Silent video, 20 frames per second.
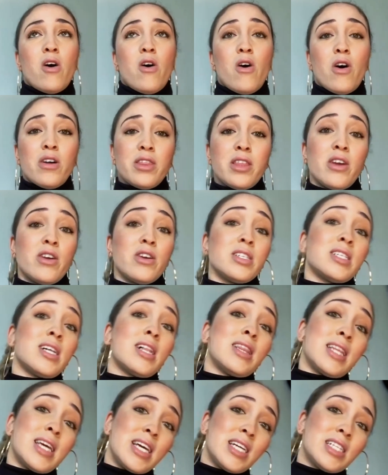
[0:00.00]
on there is a
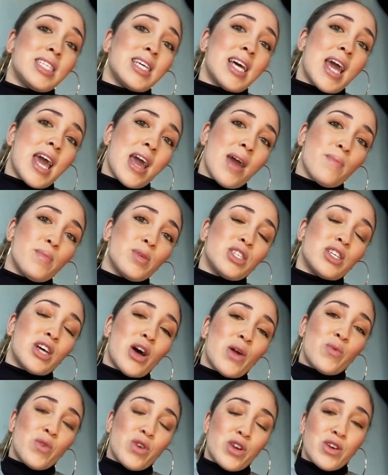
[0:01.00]
link to
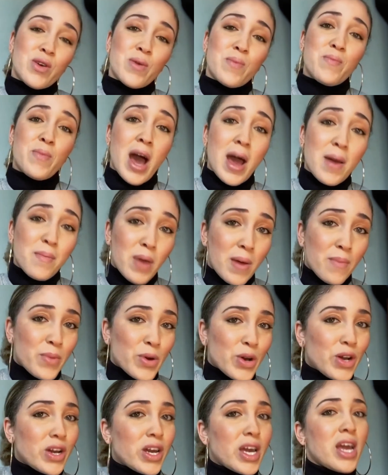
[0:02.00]
Amazon where you can buy my
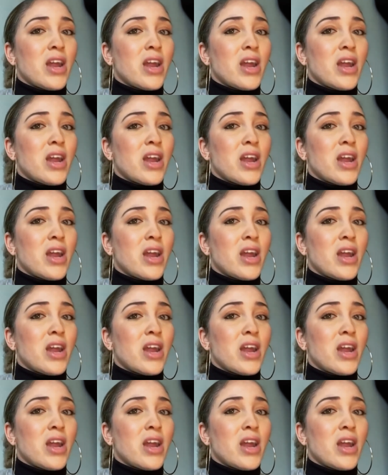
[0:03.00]
book.